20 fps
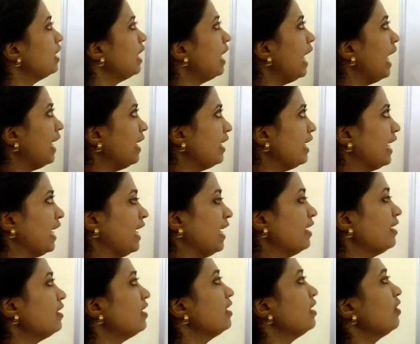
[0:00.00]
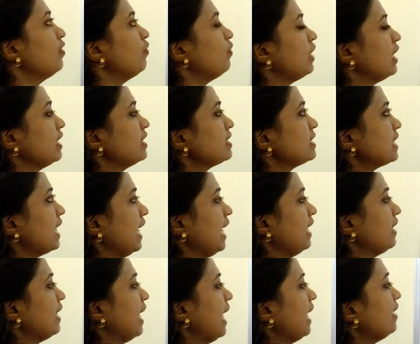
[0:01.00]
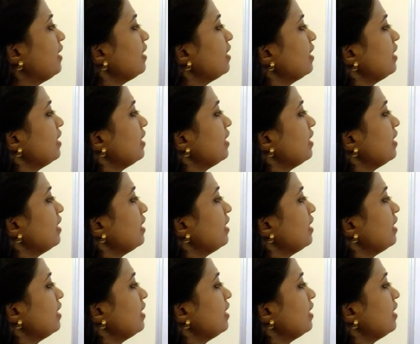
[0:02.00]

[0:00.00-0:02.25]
And here we can say that